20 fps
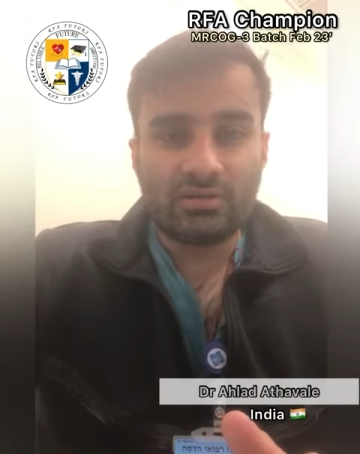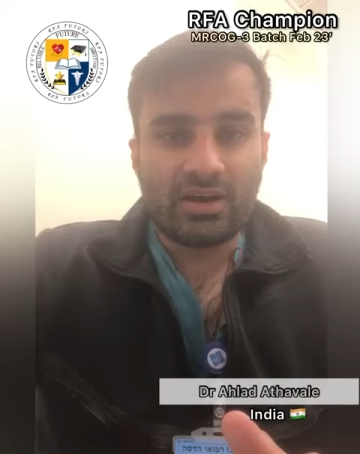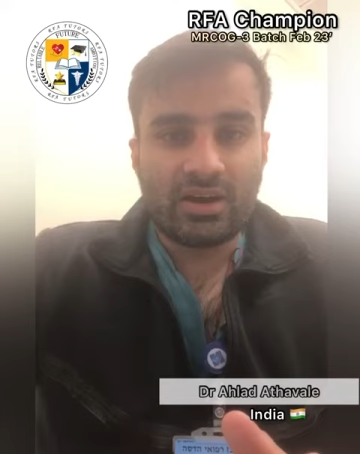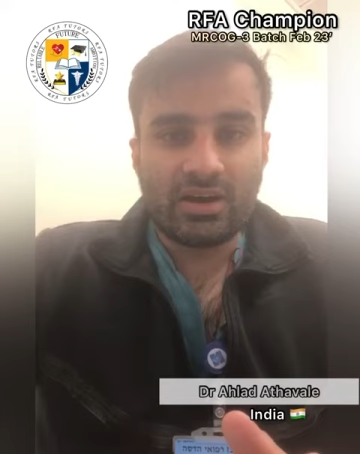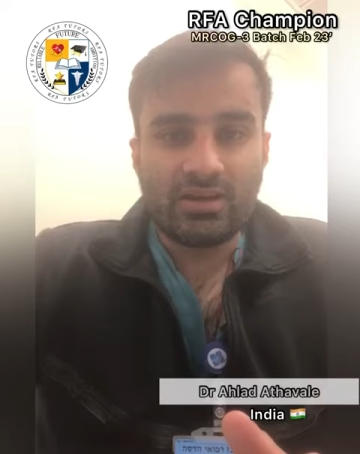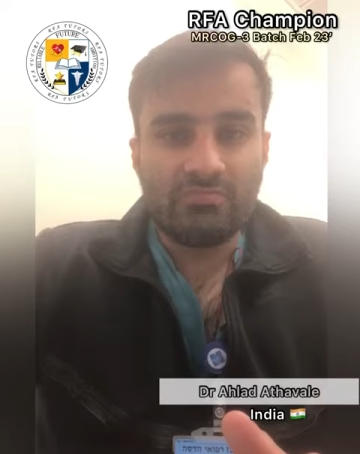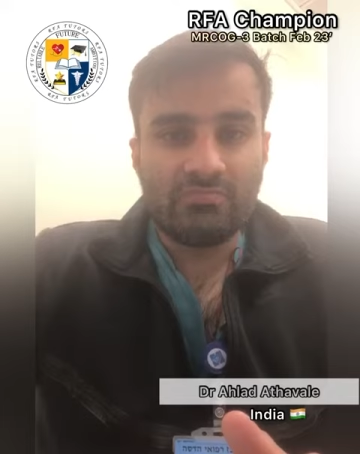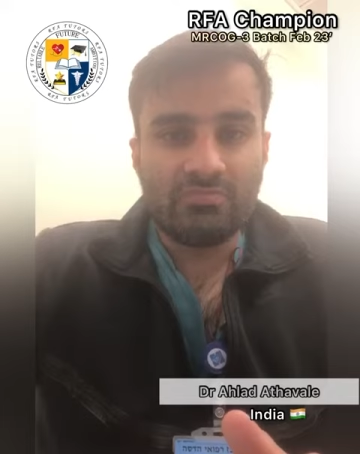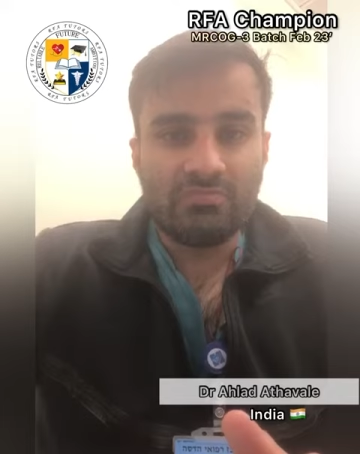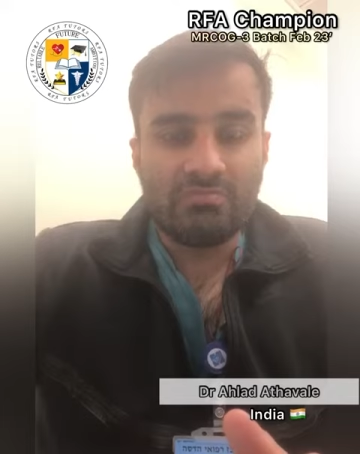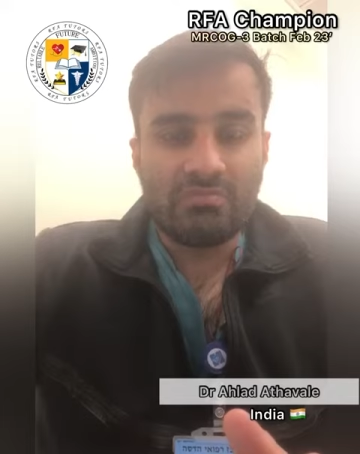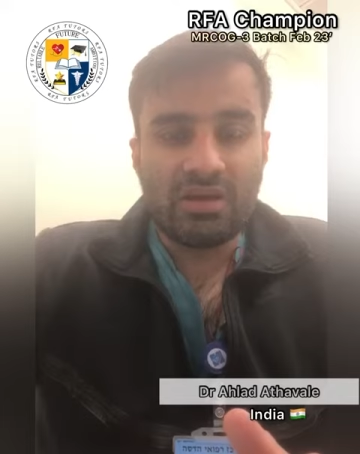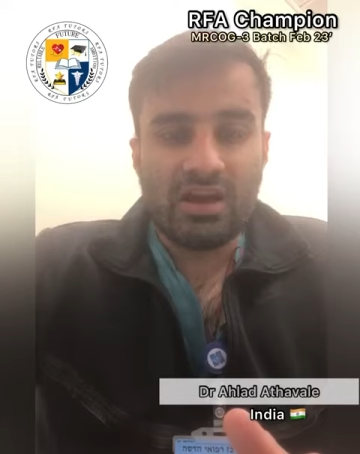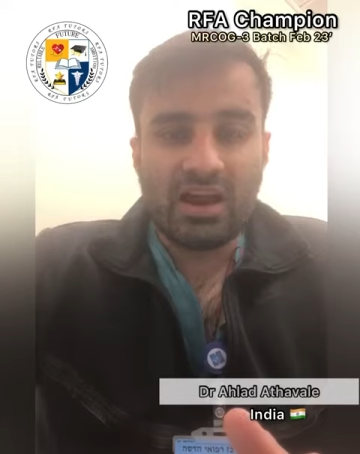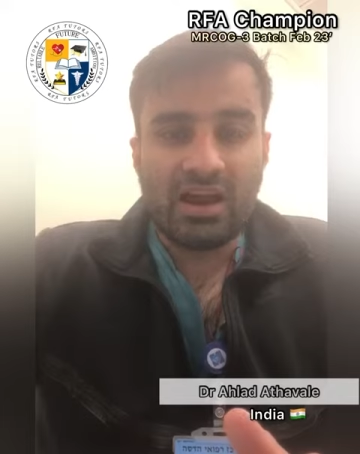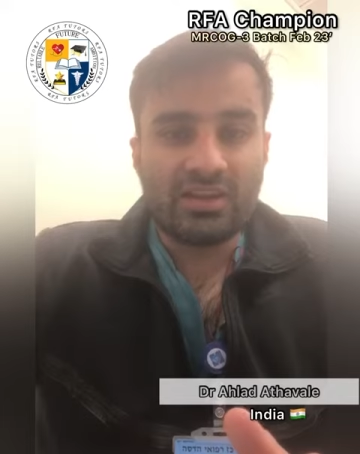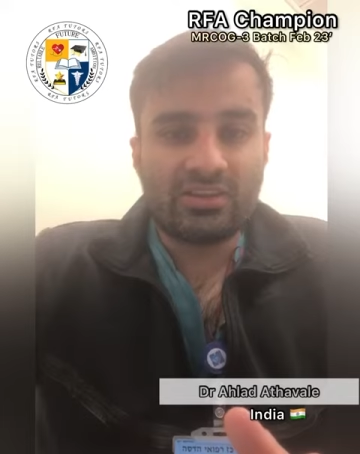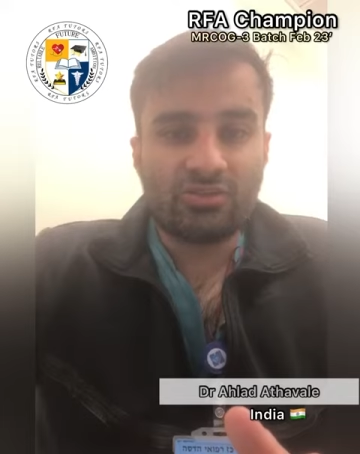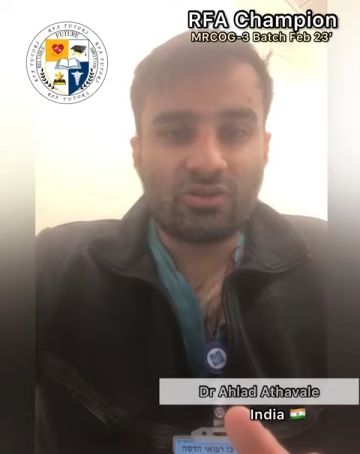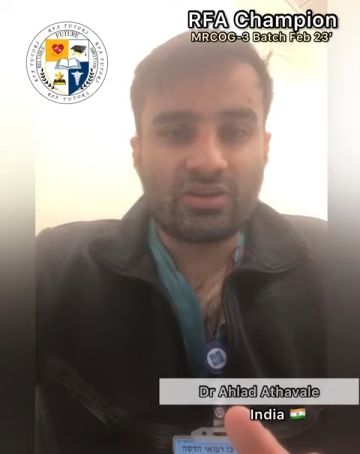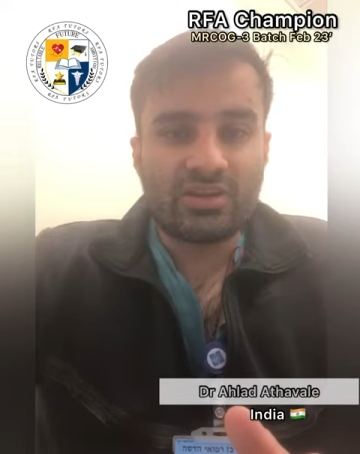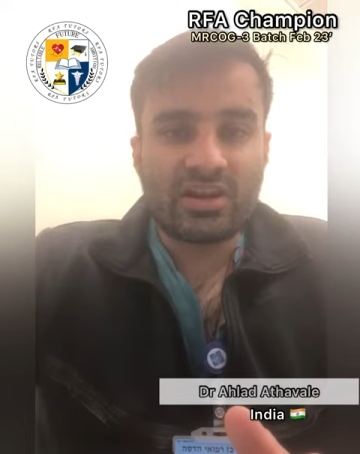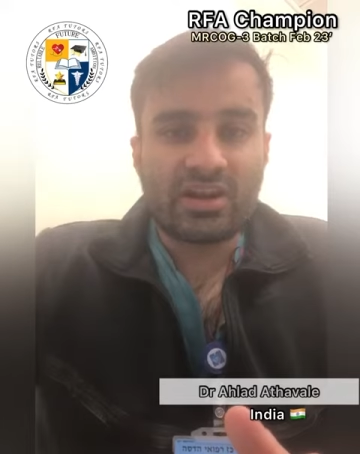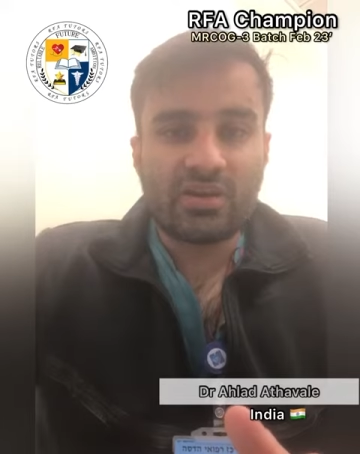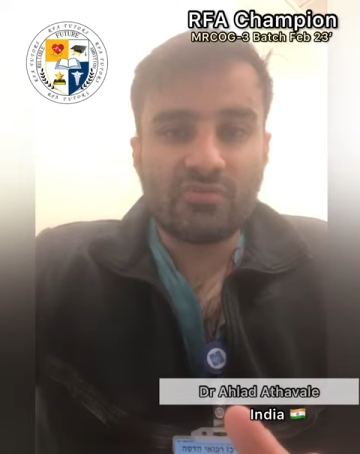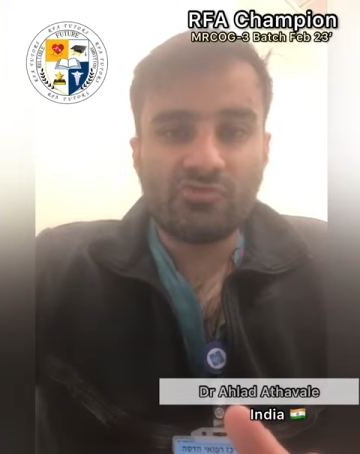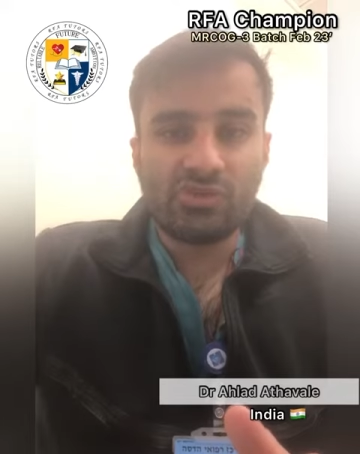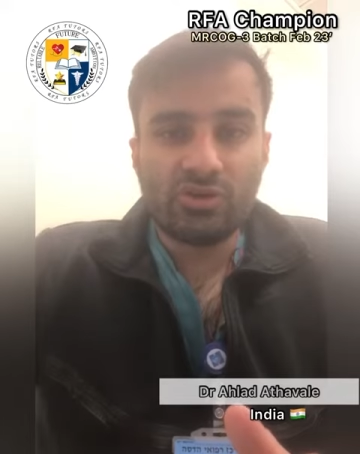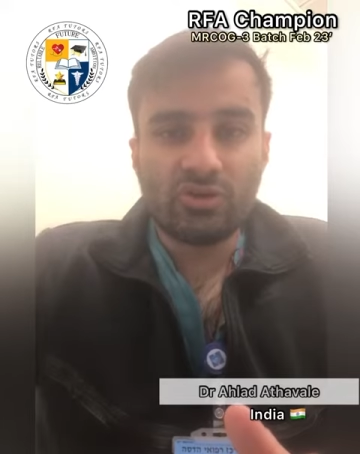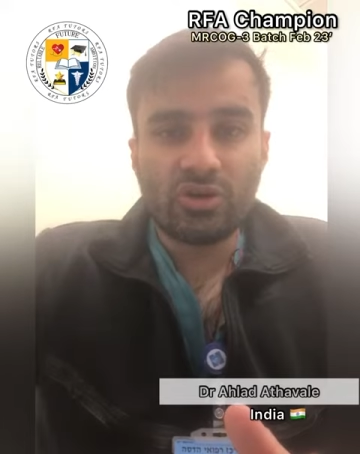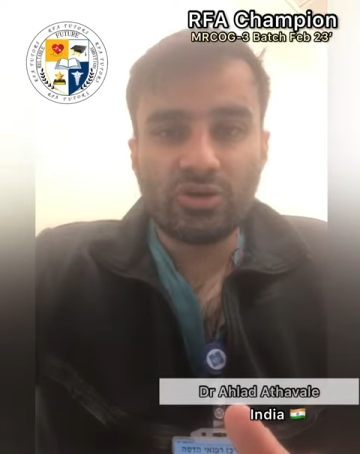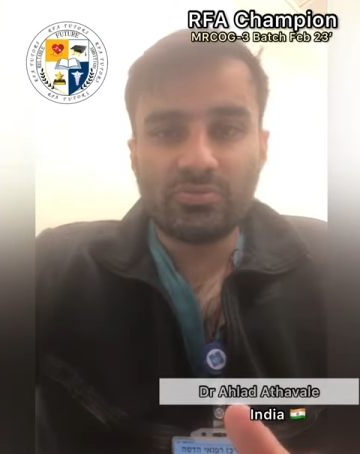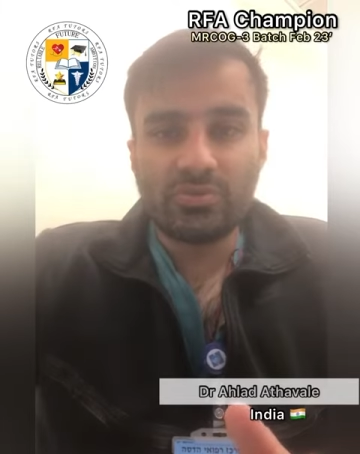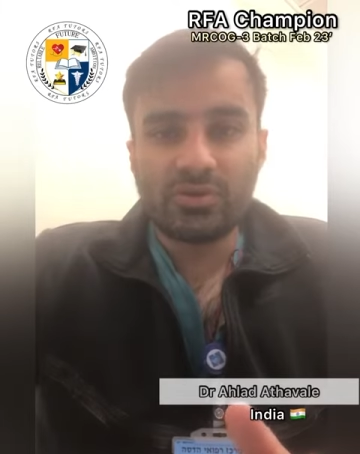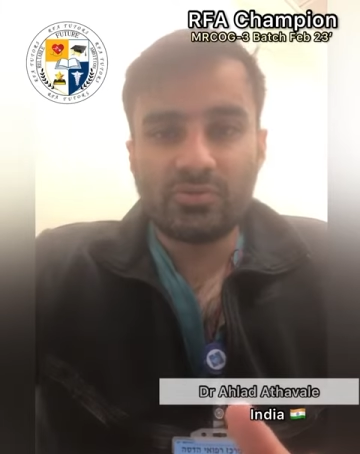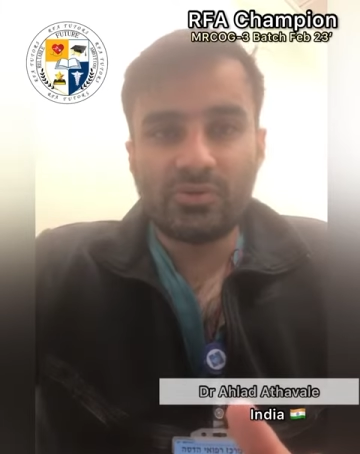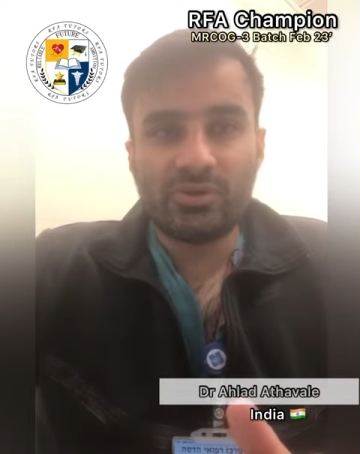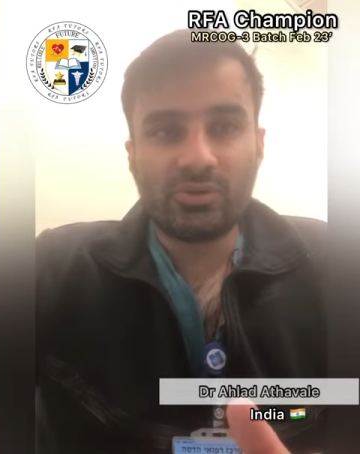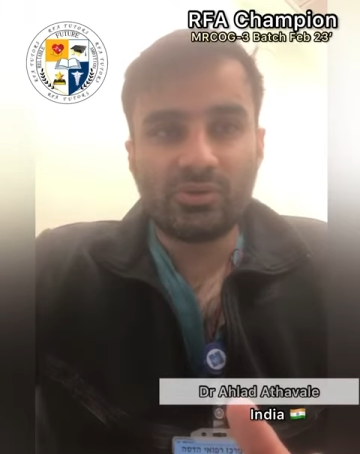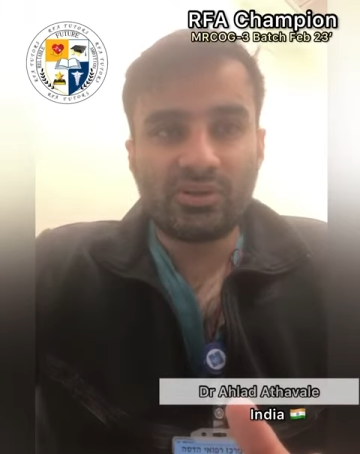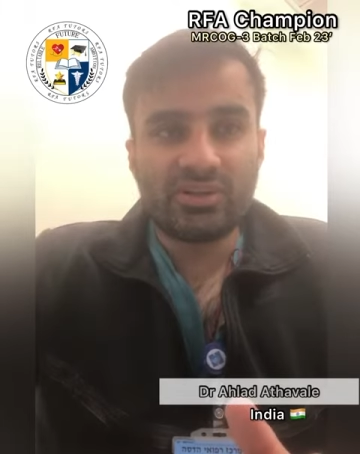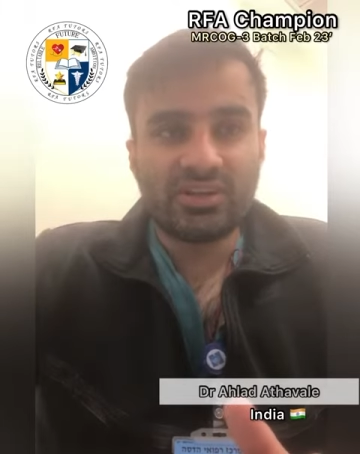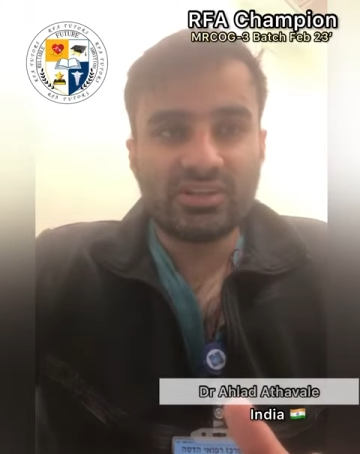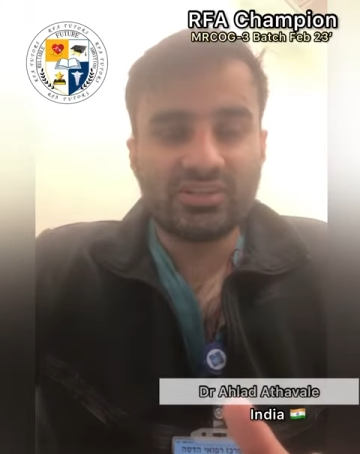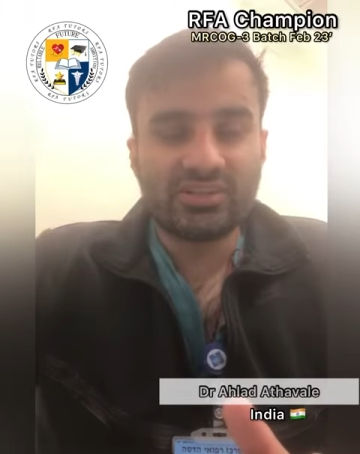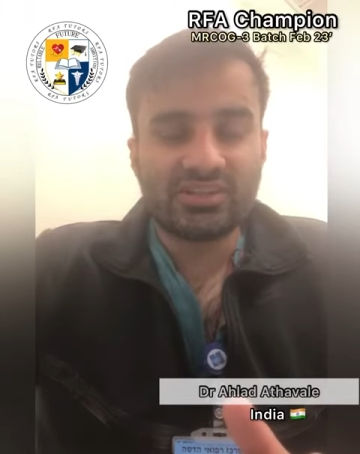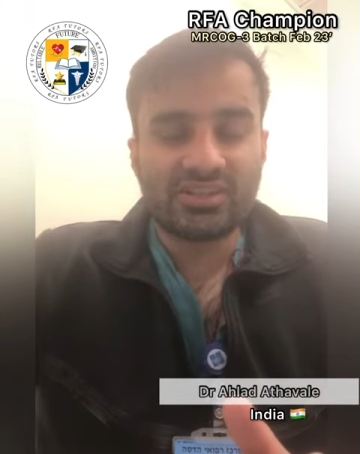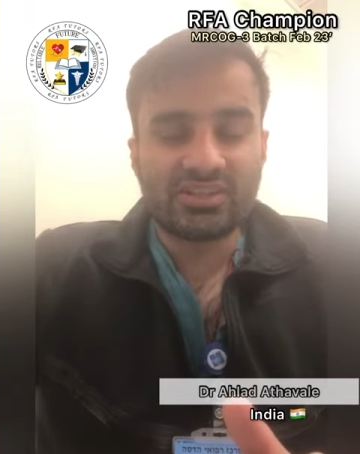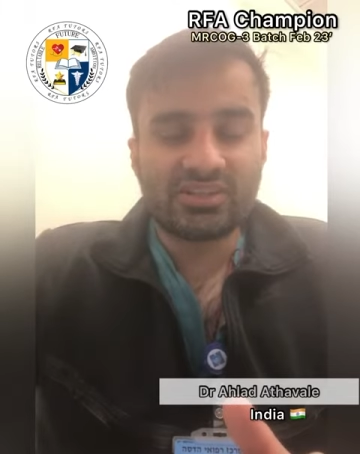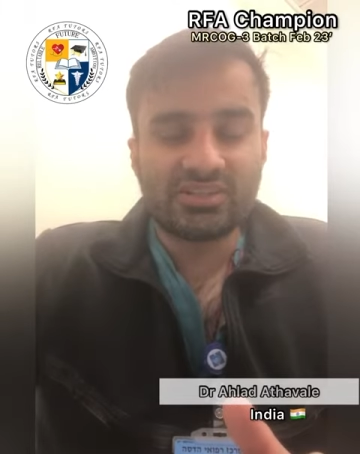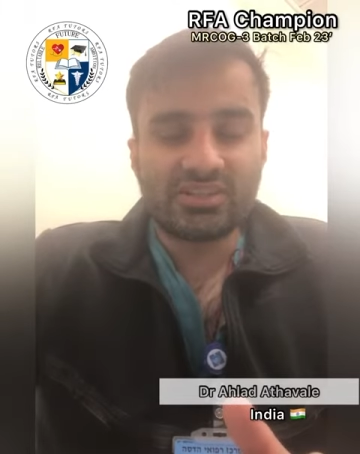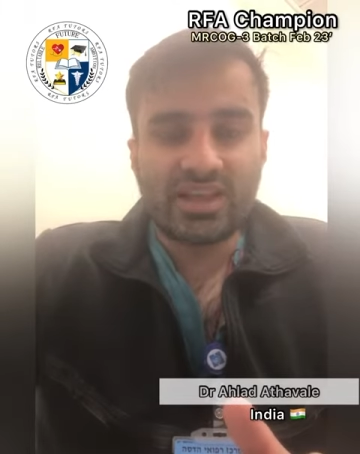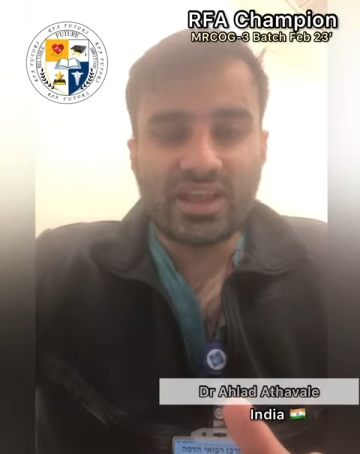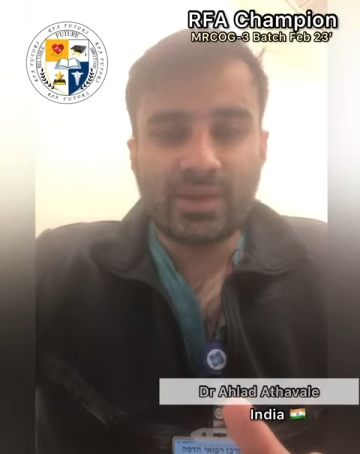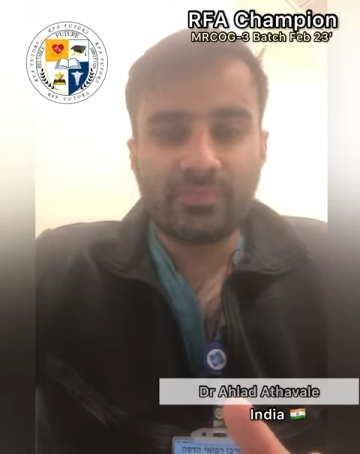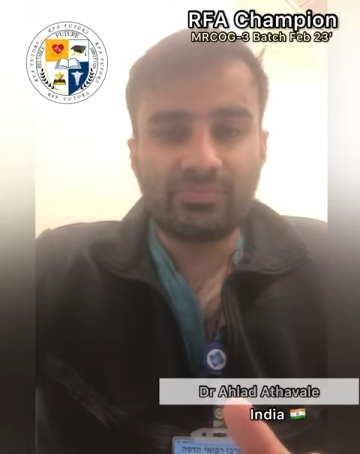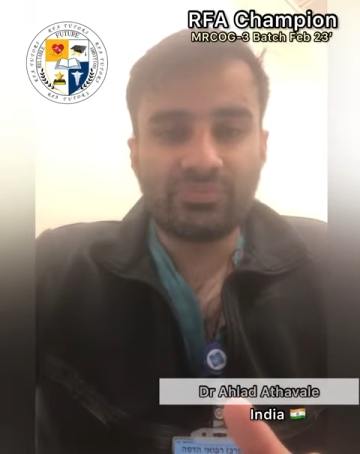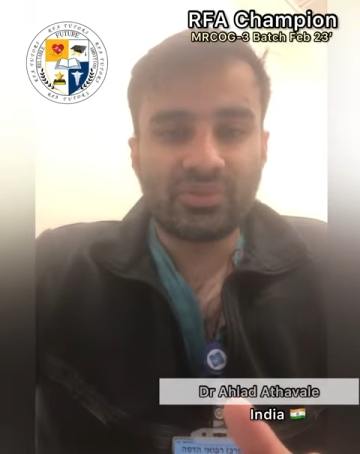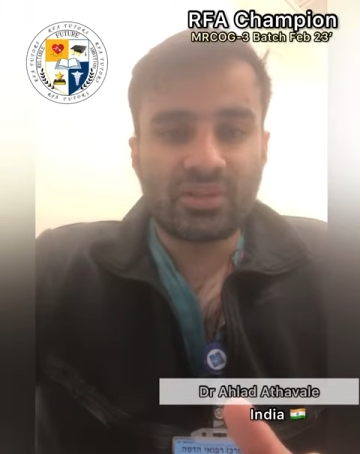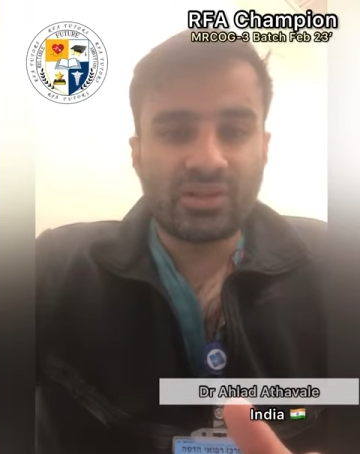and I thought that I will not be able to clear this exam.